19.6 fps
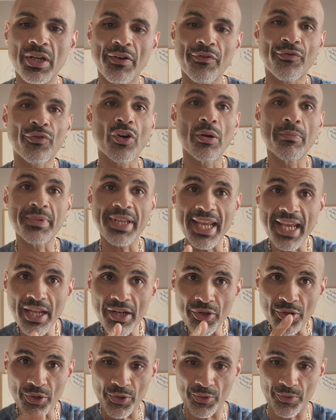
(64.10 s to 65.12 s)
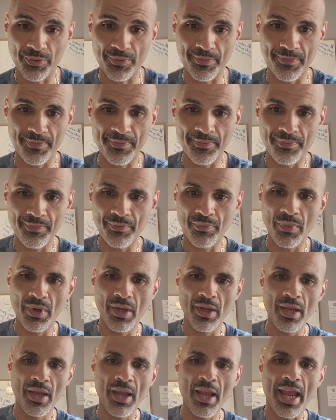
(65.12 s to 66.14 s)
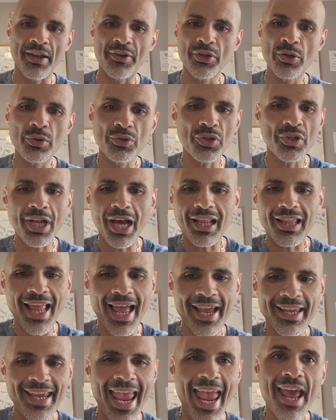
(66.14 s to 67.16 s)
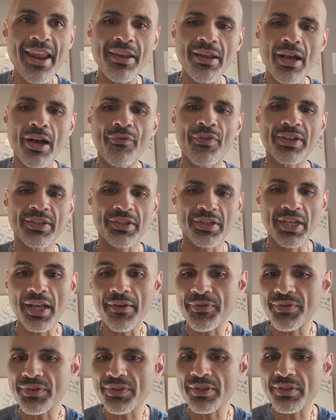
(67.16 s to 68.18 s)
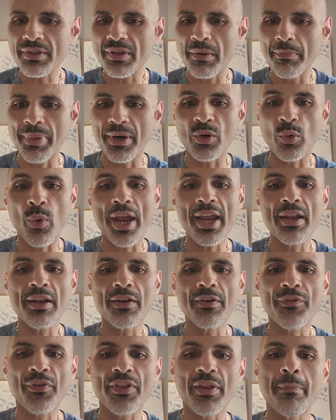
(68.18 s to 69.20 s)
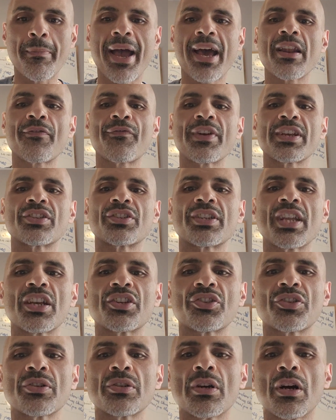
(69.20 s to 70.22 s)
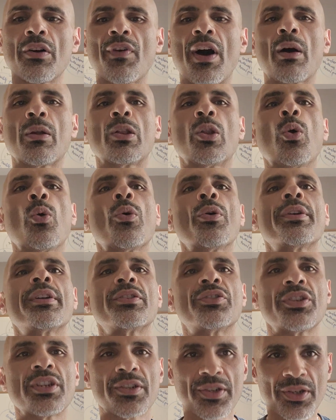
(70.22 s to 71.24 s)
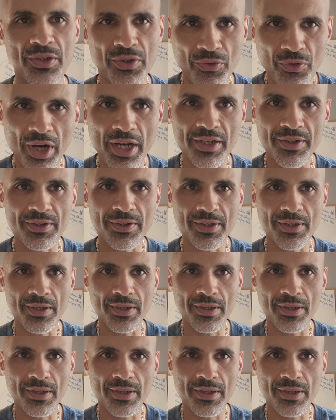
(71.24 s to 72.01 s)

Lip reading: confirmed in you, and you do not lack any of his gifts, but wait for the manifestation of our Lord Jesus Christ,